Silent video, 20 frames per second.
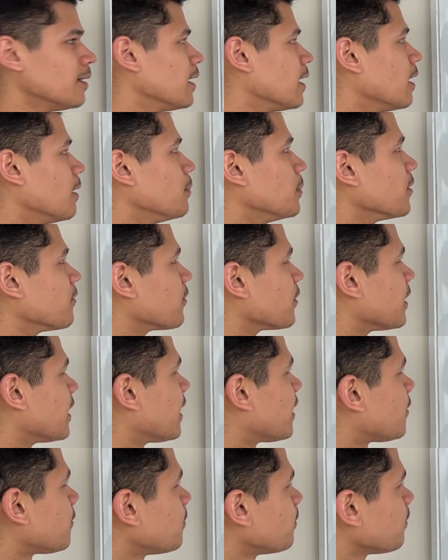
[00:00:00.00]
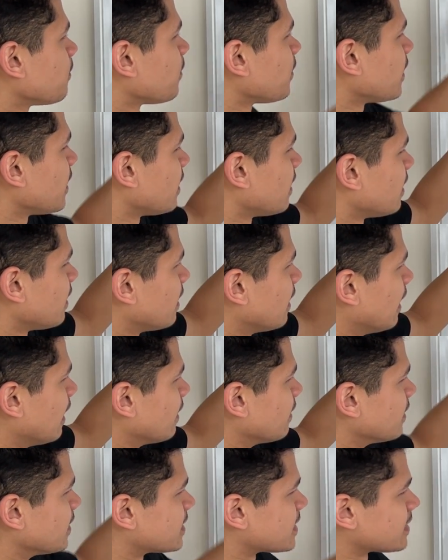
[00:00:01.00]
But for now,
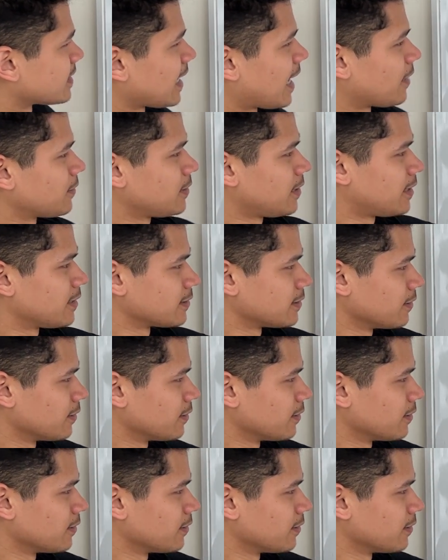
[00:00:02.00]
this is how dogs